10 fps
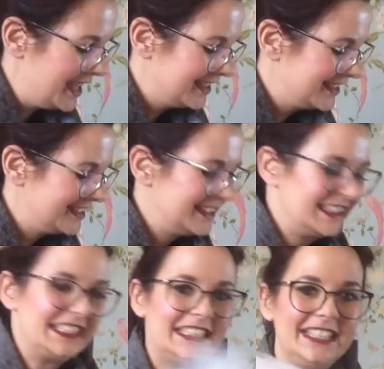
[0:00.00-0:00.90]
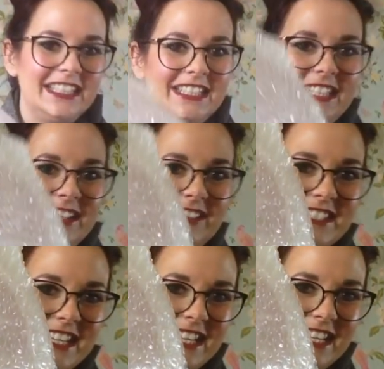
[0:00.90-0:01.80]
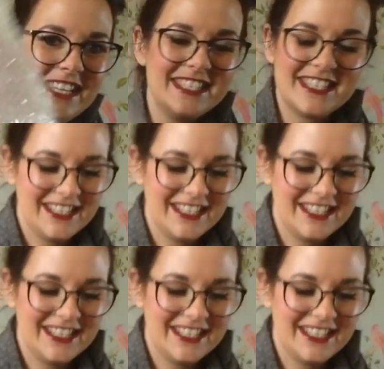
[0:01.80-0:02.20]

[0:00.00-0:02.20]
And here it is.